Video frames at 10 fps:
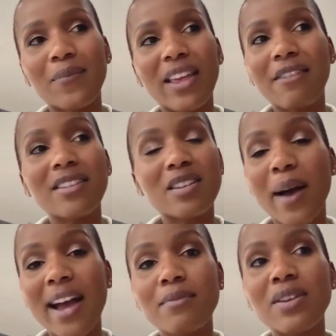They've
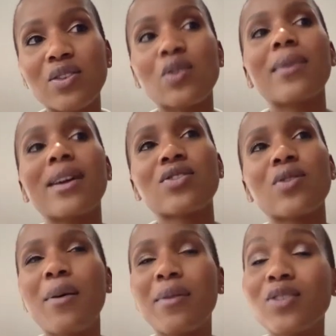inspired me so much.
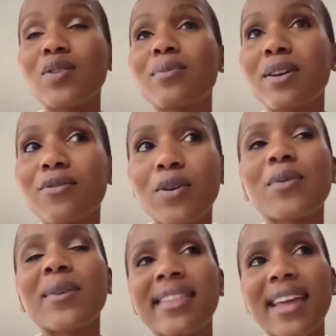So I want to do a bit of
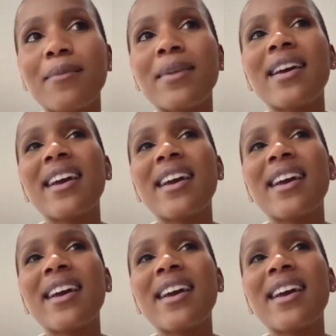work with them.